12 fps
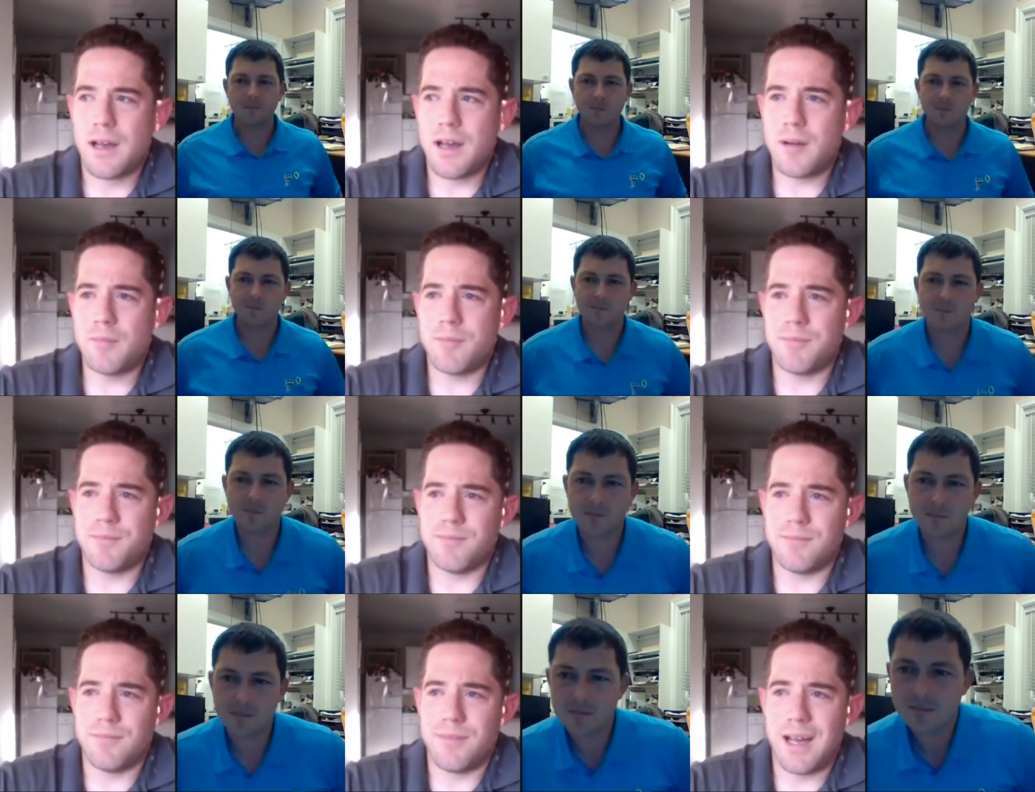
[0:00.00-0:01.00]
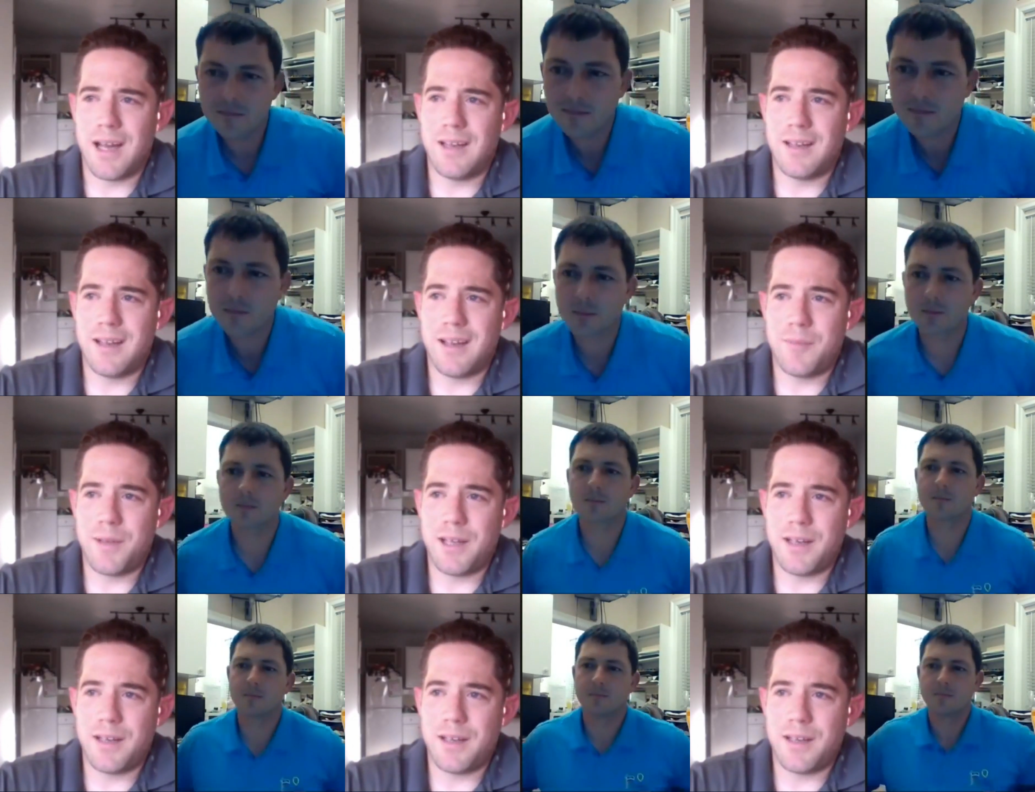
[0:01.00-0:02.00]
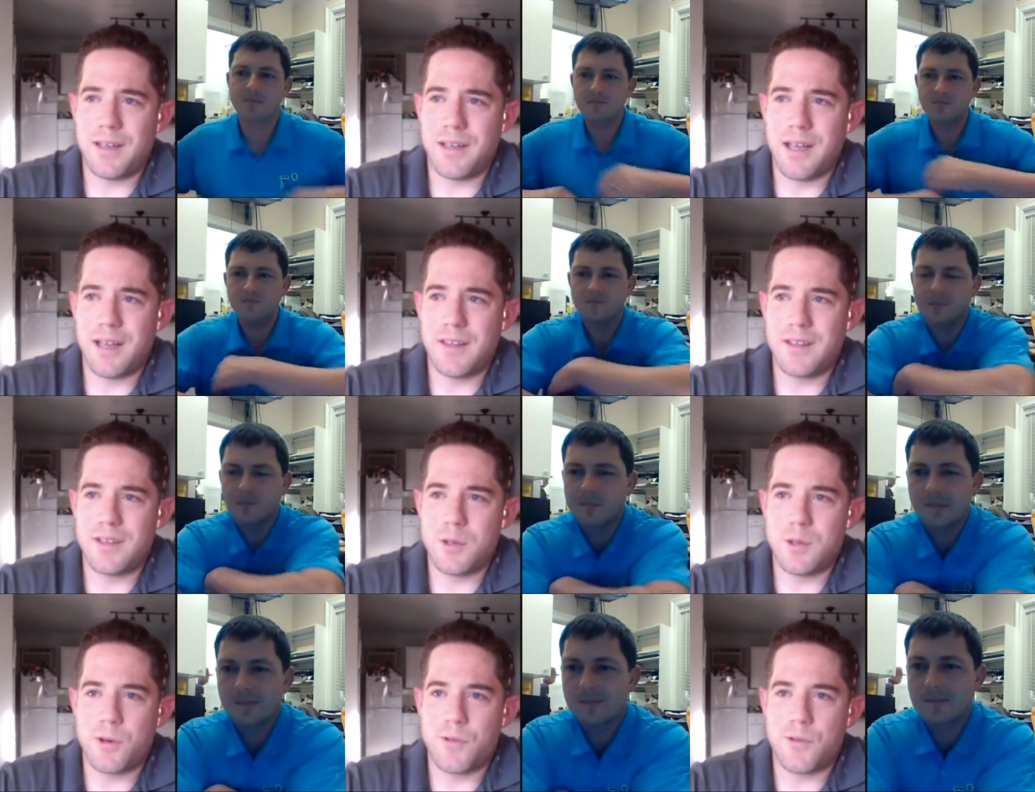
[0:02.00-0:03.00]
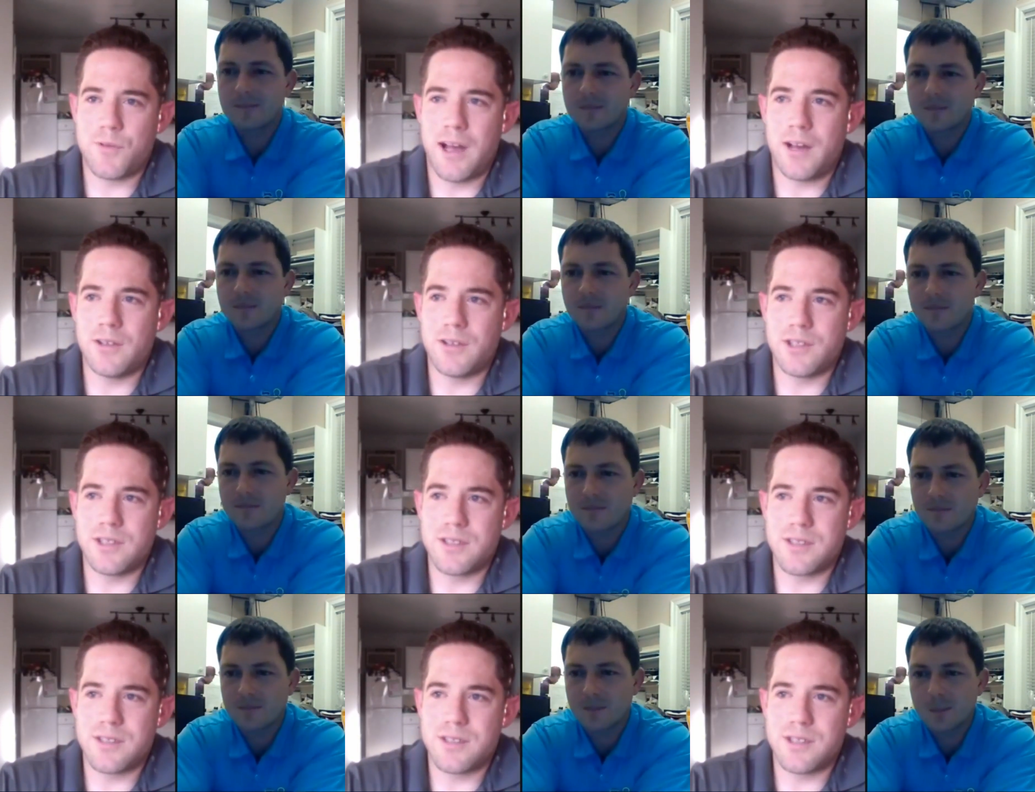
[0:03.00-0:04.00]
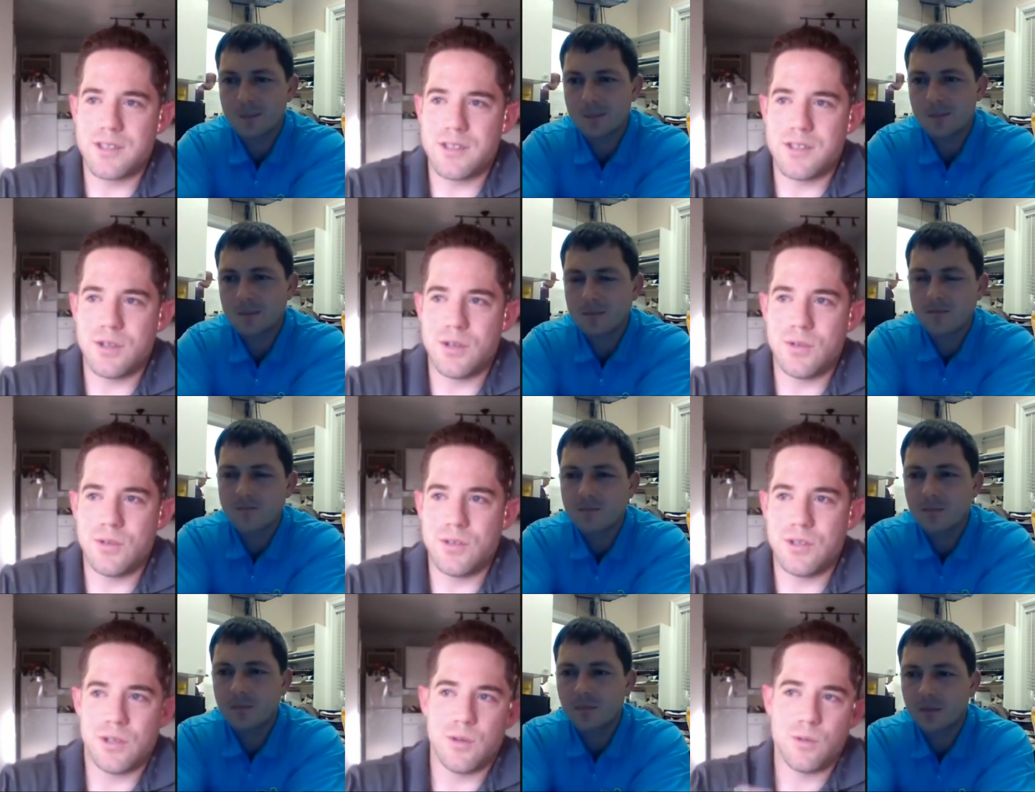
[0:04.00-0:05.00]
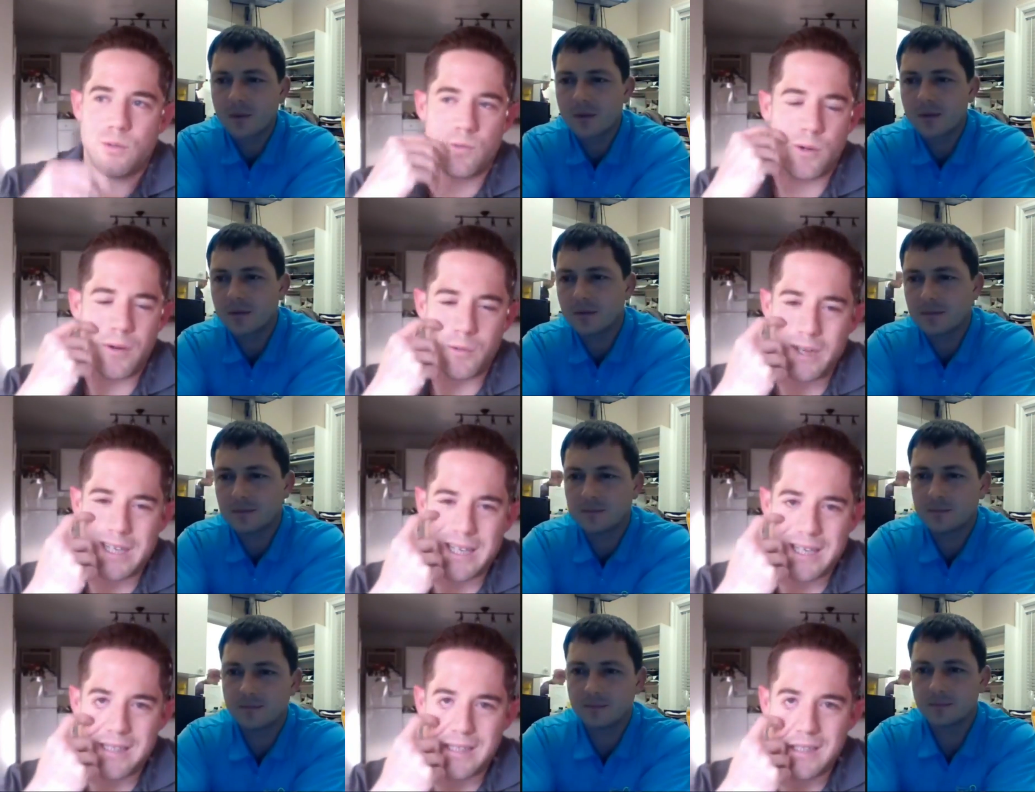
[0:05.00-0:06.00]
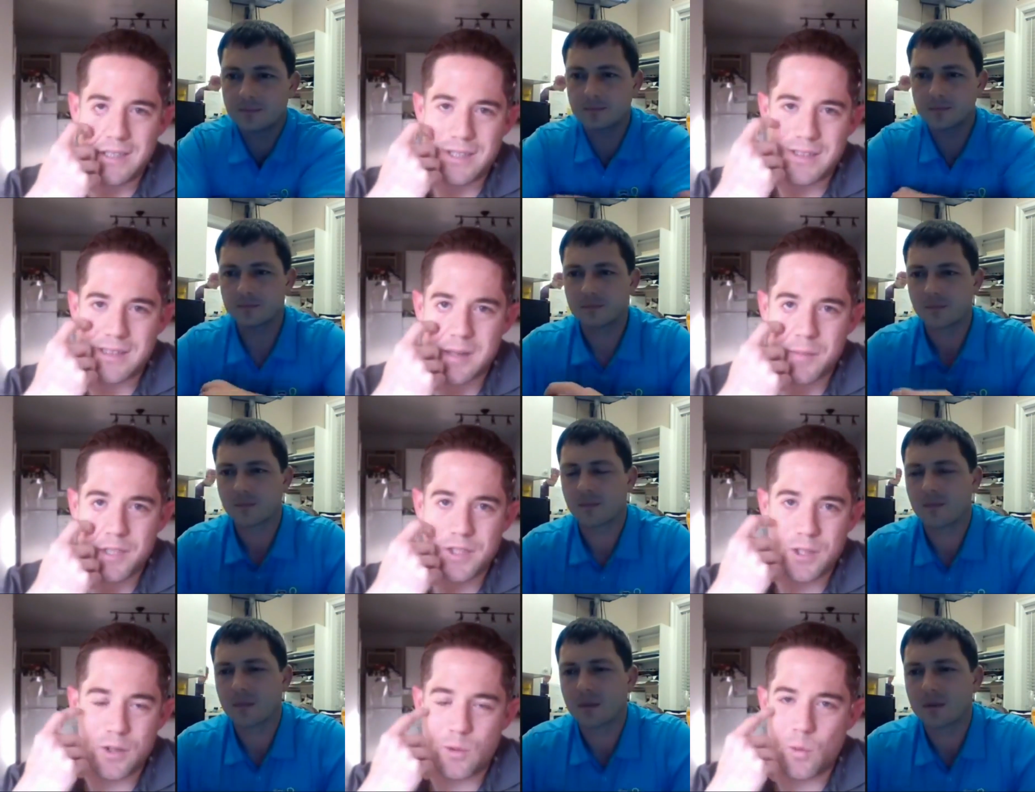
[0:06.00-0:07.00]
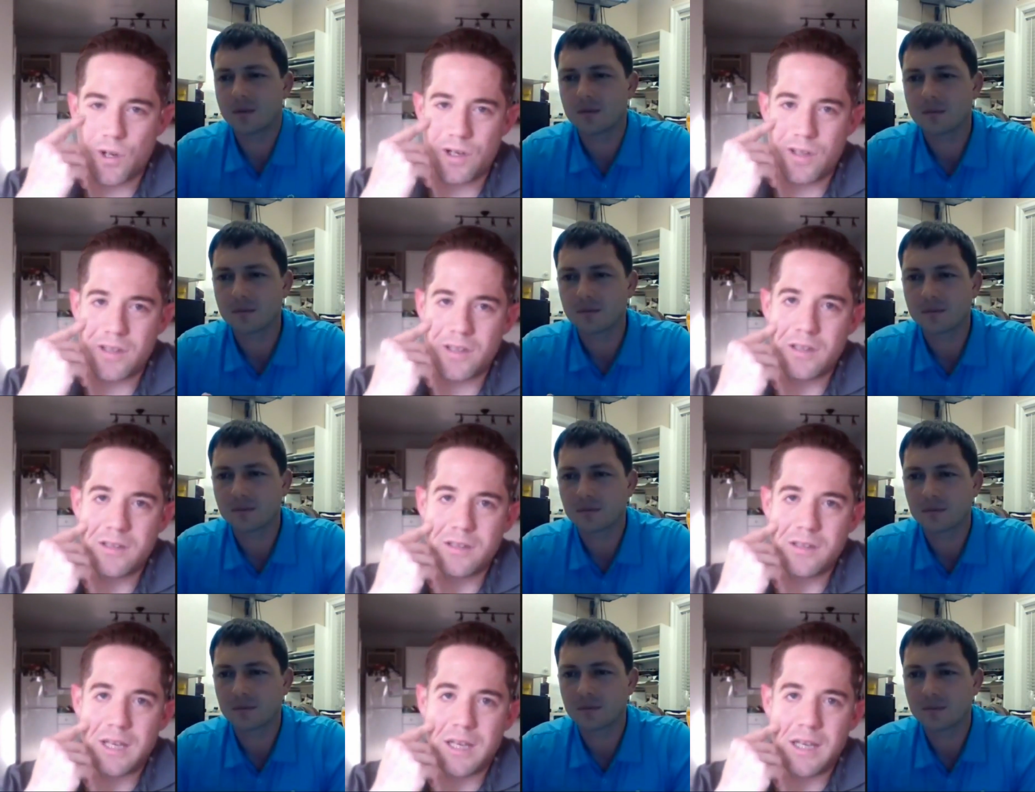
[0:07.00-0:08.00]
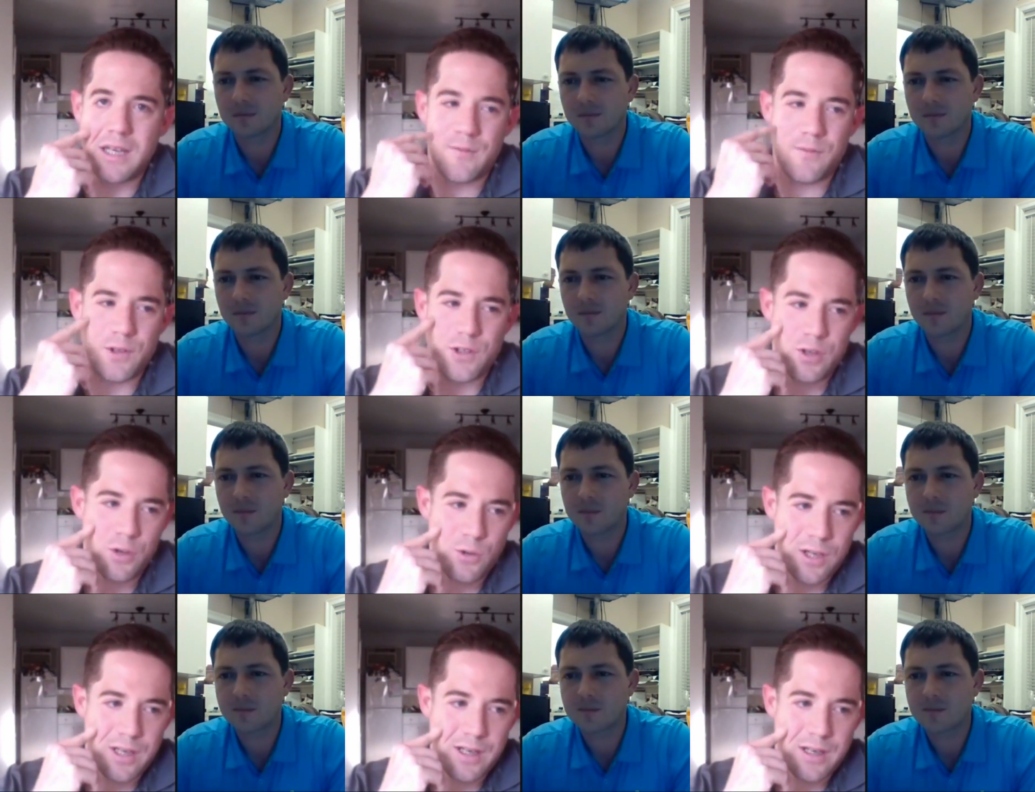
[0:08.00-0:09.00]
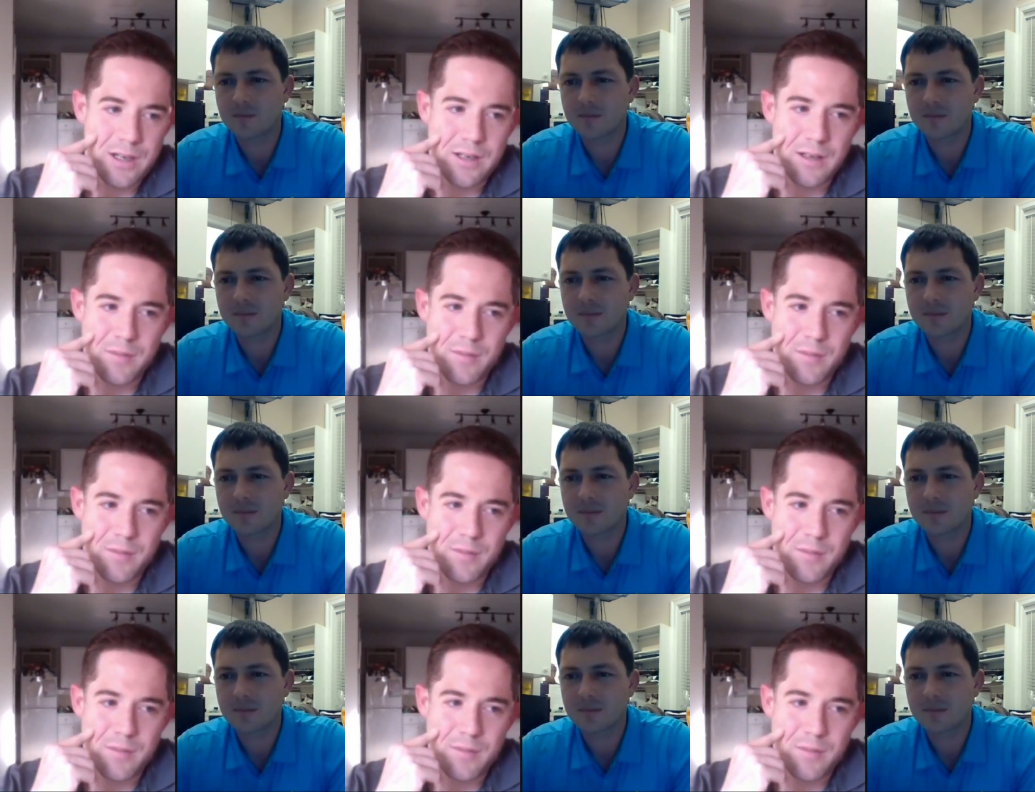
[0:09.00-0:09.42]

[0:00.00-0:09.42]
Speaker 1: I mean, nothing too profound. Just do what Ricky teaches. I mean, do the work. If you do it,